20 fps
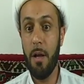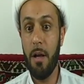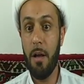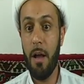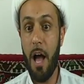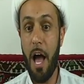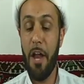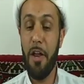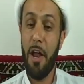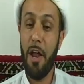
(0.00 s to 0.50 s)

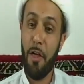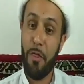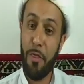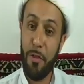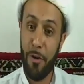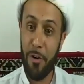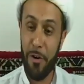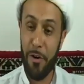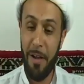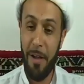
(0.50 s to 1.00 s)

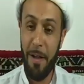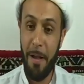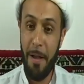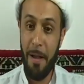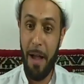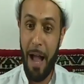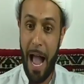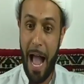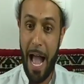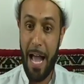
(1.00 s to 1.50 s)
another
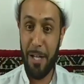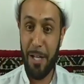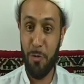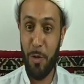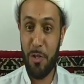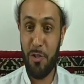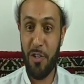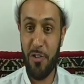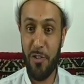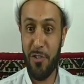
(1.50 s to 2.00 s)
had,
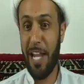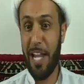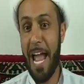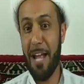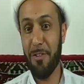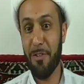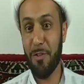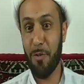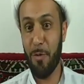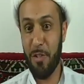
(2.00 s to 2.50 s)
which is
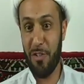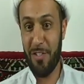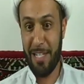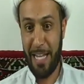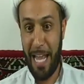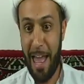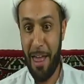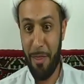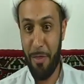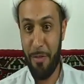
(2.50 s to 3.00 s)
slander, which is
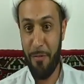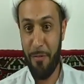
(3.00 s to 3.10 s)
qadh.